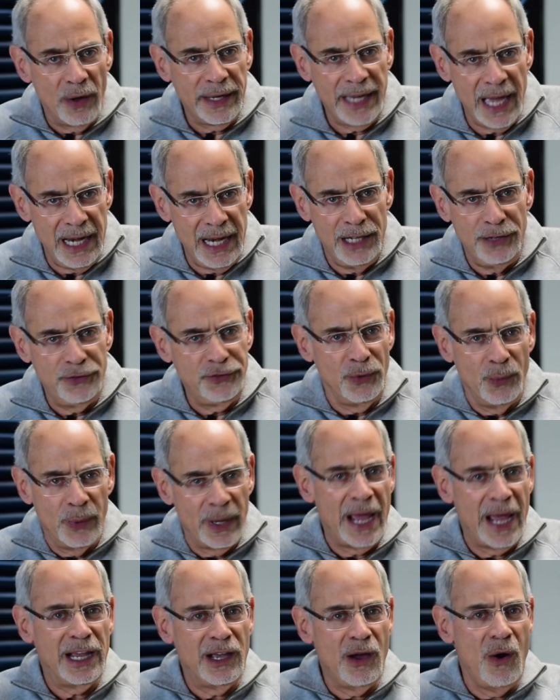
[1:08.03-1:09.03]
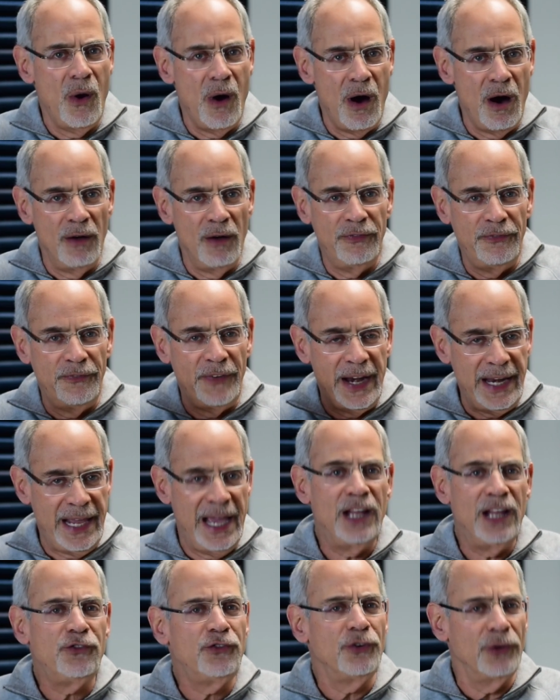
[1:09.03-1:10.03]
get into what I call
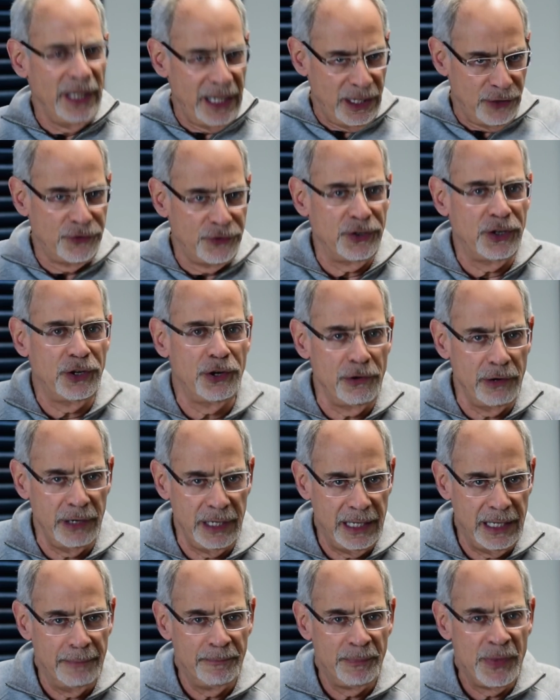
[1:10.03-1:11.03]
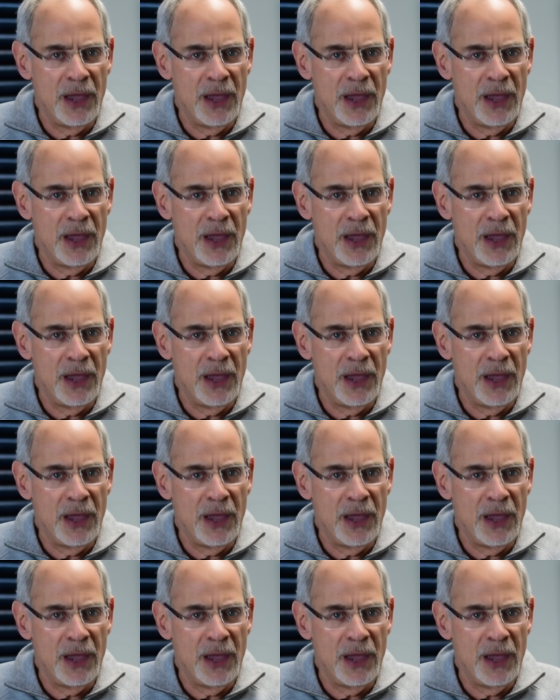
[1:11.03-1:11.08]
financial insecurity.